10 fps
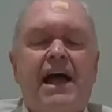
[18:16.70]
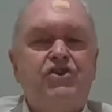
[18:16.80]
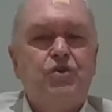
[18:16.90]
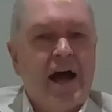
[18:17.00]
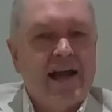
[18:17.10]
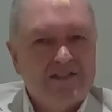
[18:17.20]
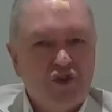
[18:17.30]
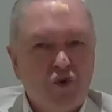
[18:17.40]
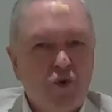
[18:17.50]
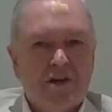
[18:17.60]
Do I
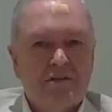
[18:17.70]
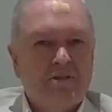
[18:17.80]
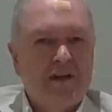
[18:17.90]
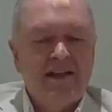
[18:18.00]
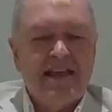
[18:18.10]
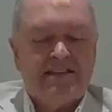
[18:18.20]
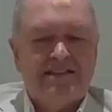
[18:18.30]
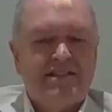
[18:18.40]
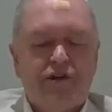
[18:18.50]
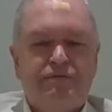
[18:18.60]
talk that
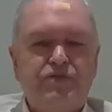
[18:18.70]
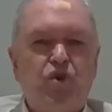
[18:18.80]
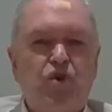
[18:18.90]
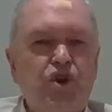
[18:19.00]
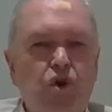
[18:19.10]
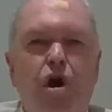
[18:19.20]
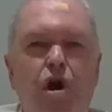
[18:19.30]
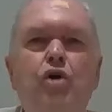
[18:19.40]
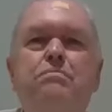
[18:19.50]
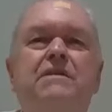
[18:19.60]
self-talk? You're
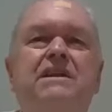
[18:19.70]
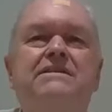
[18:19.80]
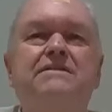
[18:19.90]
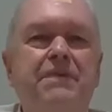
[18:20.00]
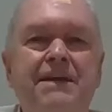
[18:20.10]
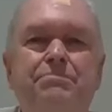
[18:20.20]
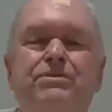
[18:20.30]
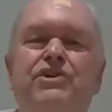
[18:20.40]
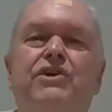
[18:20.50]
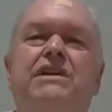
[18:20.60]
hopeless.
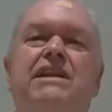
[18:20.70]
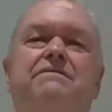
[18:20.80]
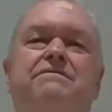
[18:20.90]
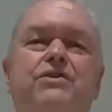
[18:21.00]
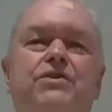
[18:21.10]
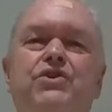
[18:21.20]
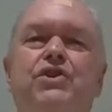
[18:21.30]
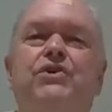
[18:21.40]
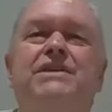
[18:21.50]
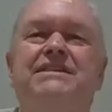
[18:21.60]
People don't love you. You
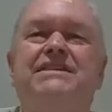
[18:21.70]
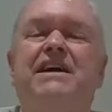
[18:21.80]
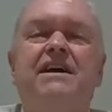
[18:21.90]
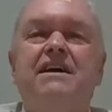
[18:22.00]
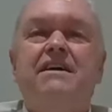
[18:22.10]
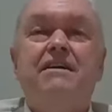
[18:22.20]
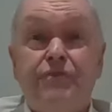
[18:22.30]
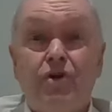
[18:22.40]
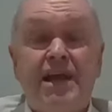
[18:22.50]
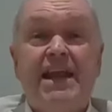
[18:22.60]
know, this
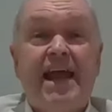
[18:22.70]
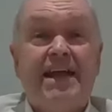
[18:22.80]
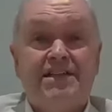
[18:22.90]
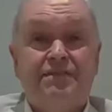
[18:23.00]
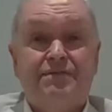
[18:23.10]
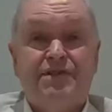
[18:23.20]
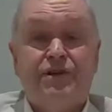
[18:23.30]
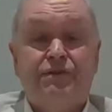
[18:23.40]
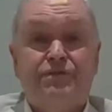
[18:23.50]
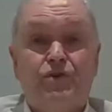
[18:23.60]
very negative
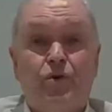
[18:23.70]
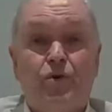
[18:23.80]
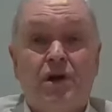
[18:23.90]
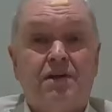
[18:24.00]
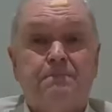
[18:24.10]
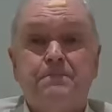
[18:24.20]
self-talk.